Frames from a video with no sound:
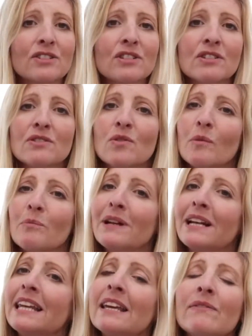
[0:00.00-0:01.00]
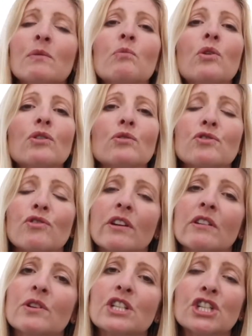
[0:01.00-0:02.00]
just not believe in what you're
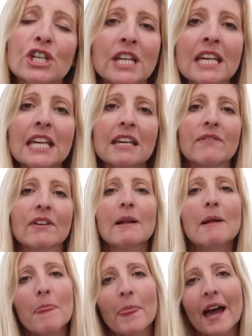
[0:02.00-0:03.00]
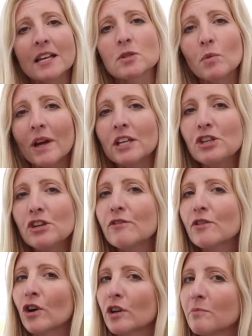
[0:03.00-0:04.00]
trying to achieve. That's when
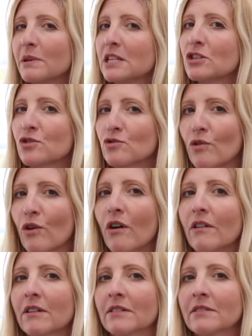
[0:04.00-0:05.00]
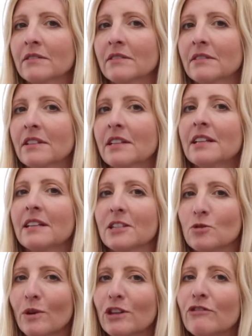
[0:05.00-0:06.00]
you've got to be strong.
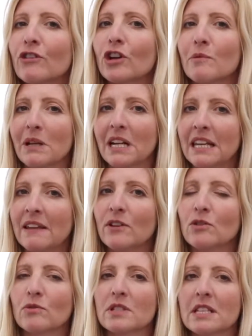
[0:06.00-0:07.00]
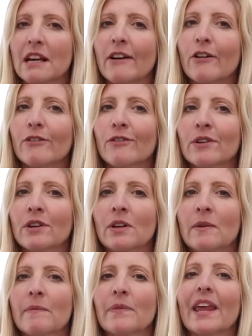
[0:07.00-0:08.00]
That's when you've got to believe in yourself
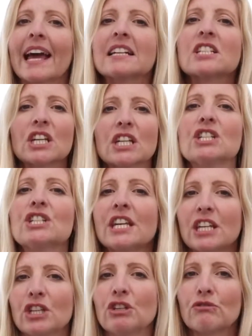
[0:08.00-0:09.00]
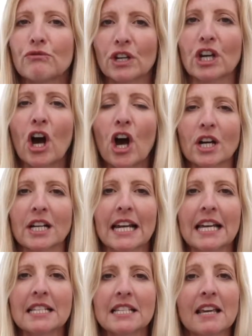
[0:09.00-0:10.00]
and continue
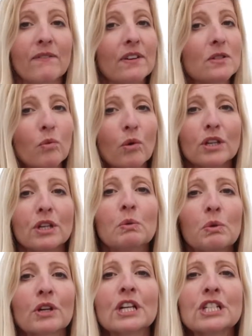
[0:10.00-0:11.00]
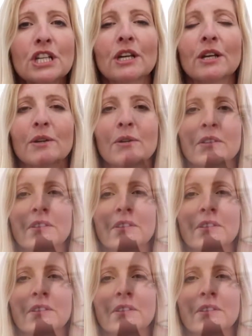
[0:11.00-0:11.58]
regardless if it's what you want to do.